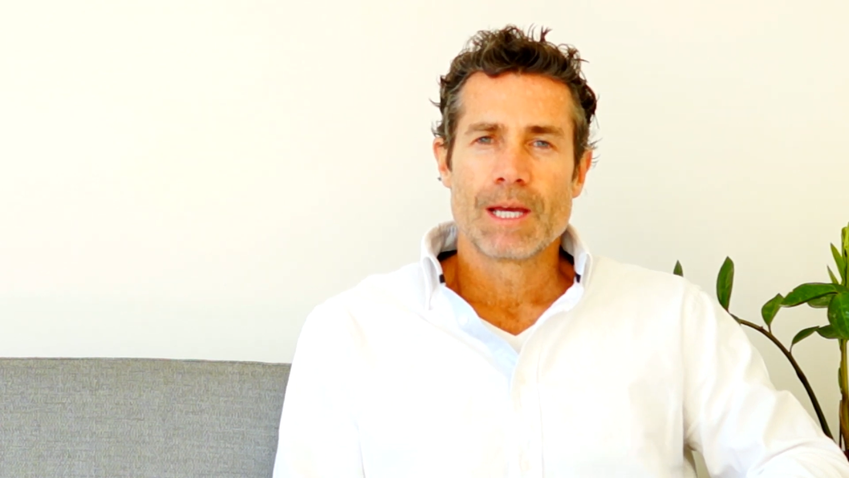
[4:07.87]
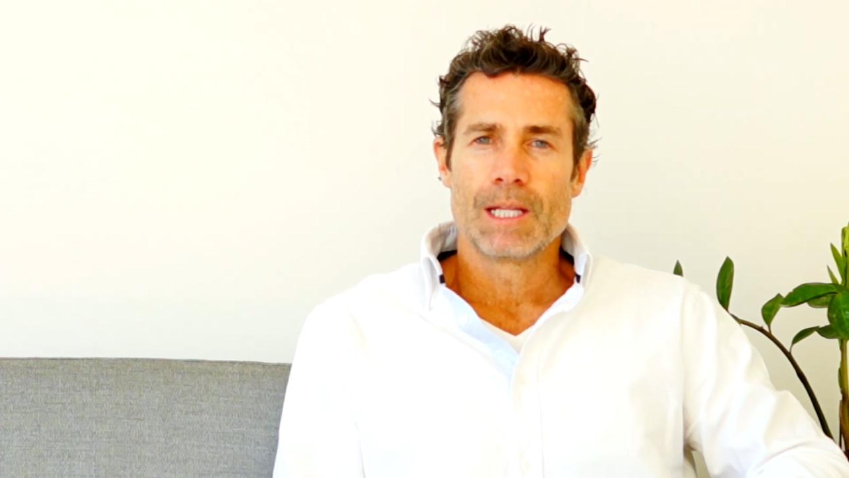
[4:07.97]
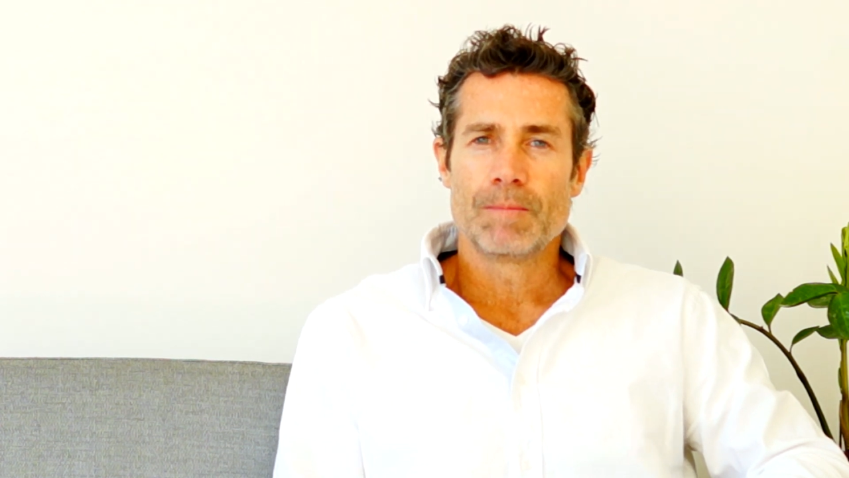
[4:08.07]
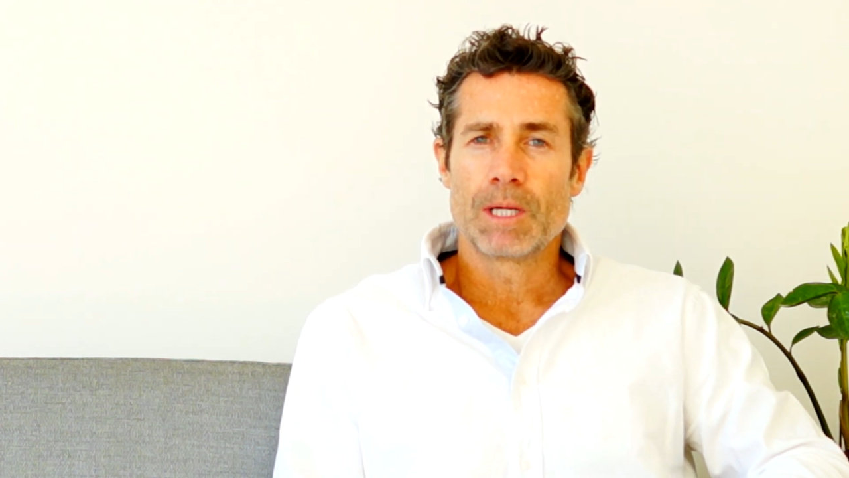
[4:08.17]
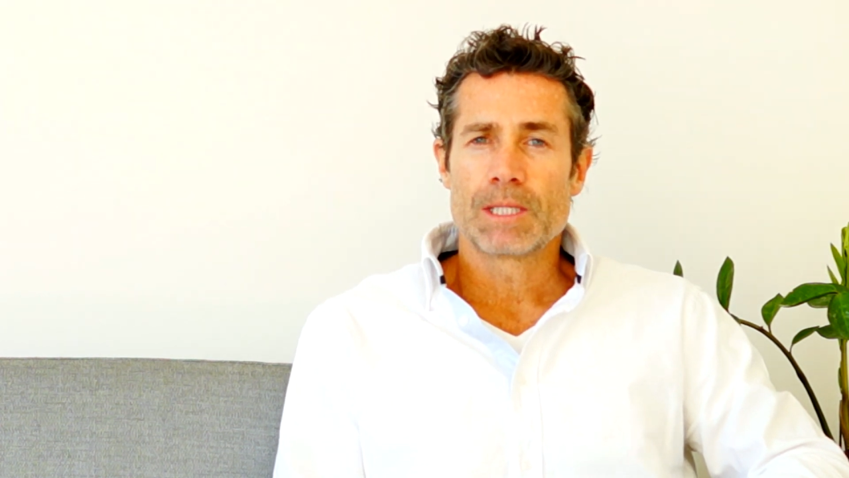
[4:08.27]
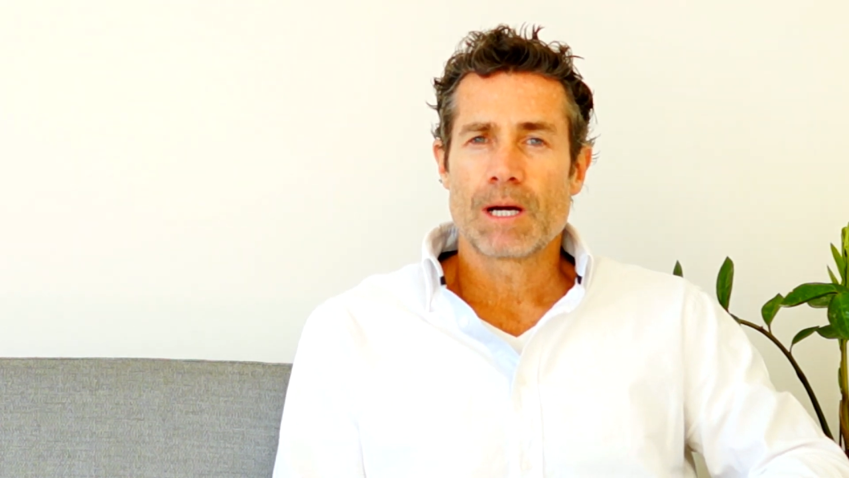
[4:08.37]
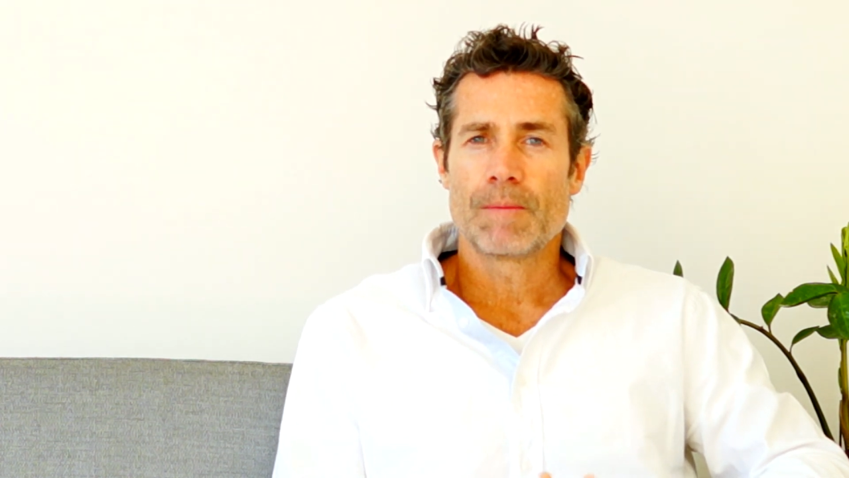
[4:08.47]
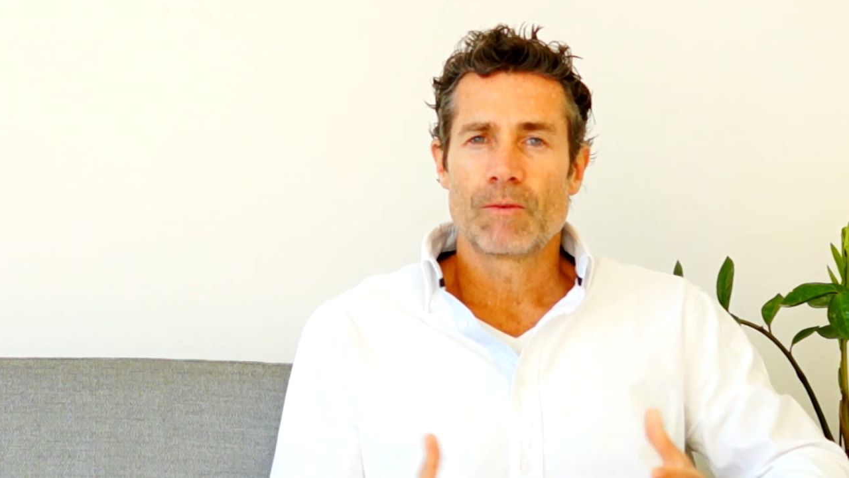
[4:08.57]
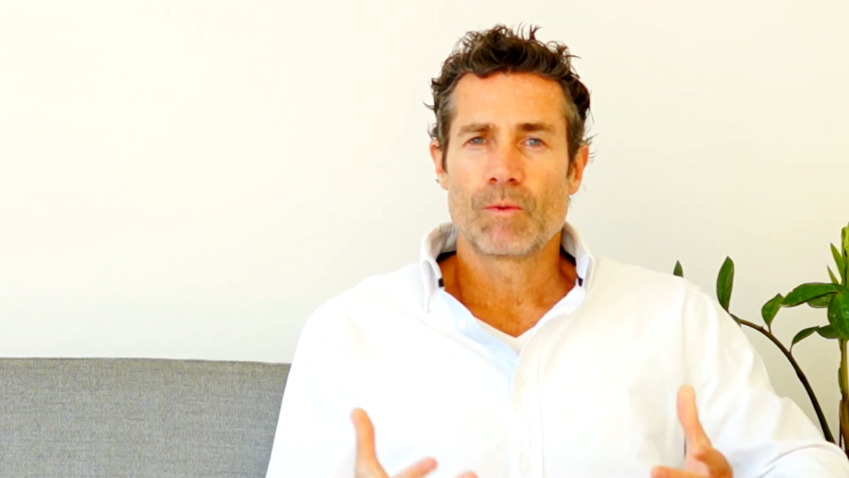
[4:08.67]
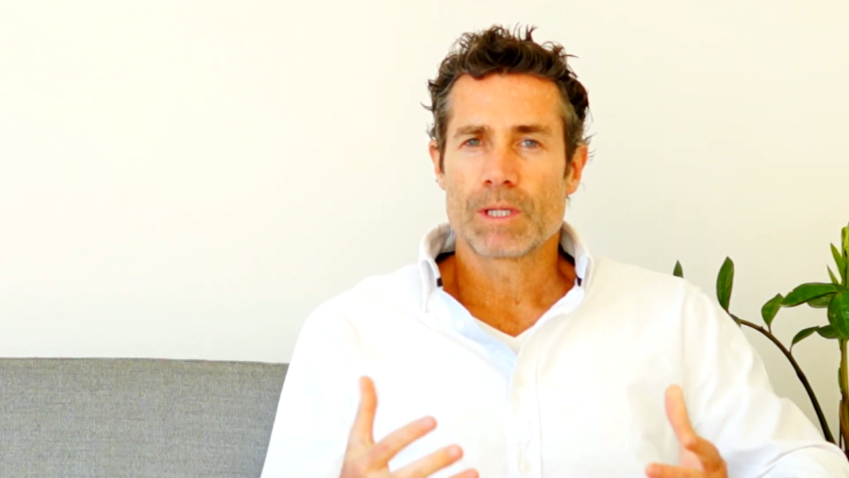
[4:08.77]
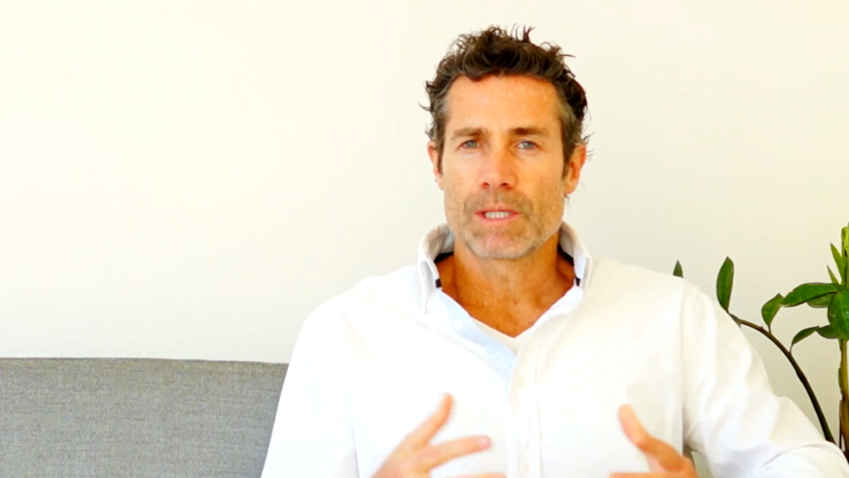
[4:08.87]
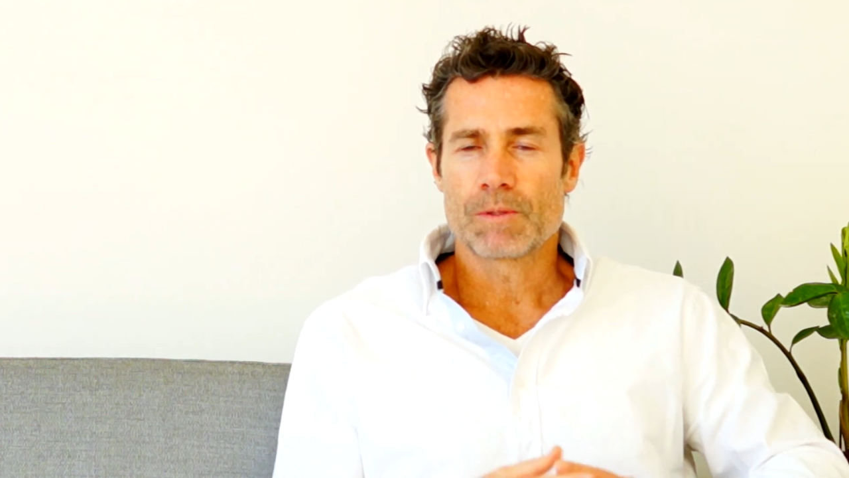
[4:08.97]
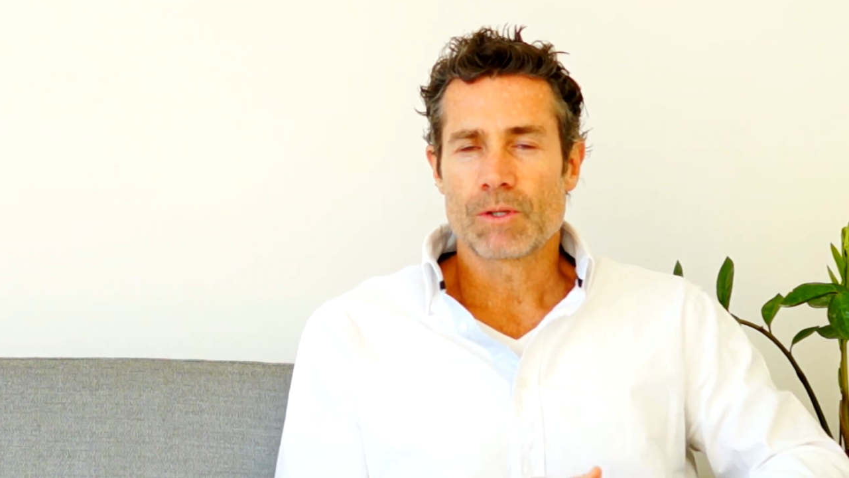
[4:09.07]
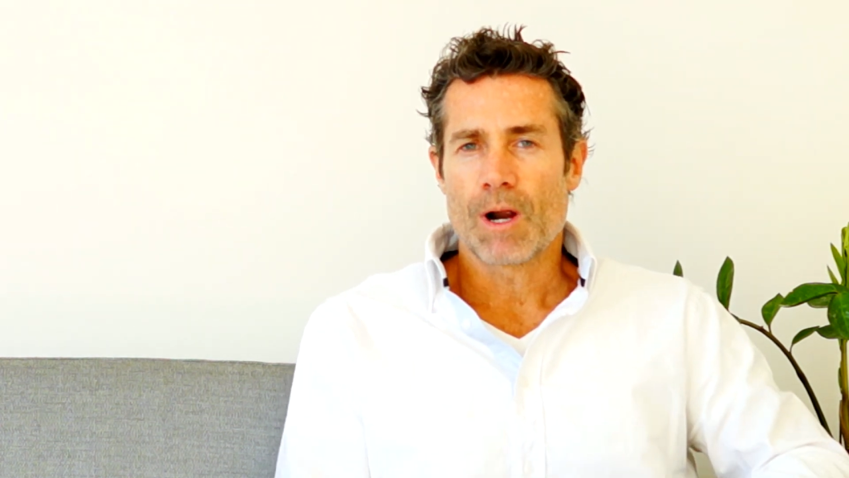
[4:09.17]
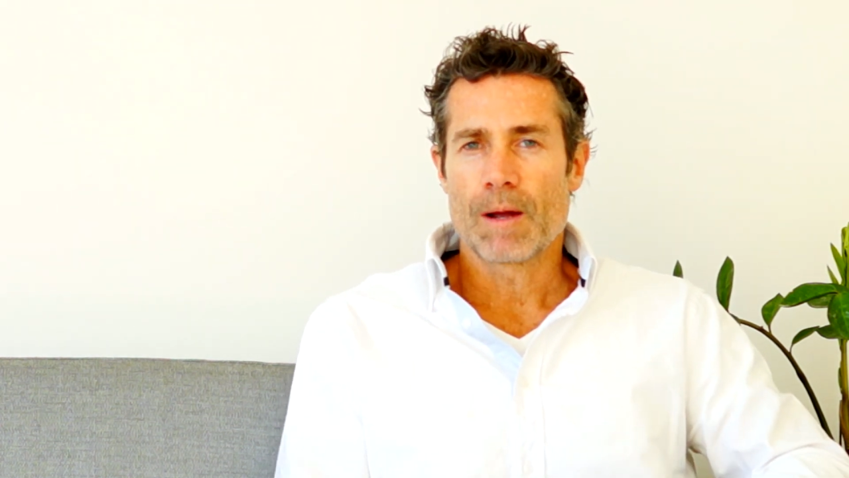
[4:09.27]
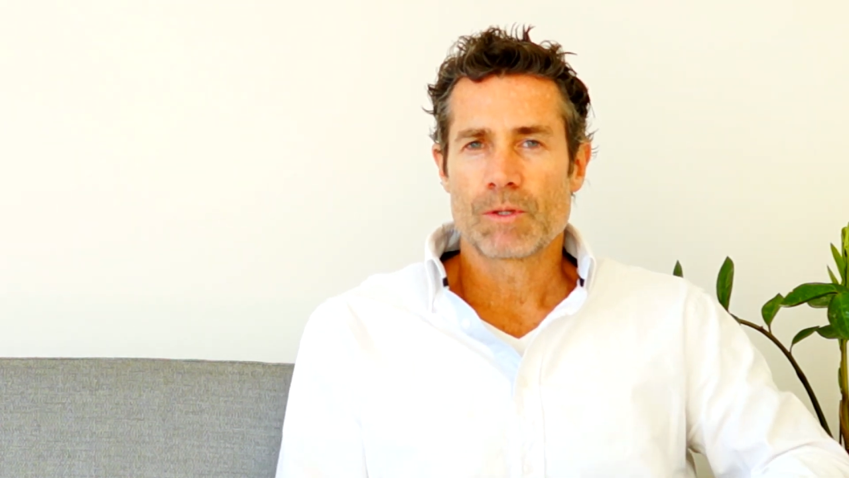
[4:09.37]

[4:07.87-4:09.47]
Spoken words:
In the meantime, if you want to subscribe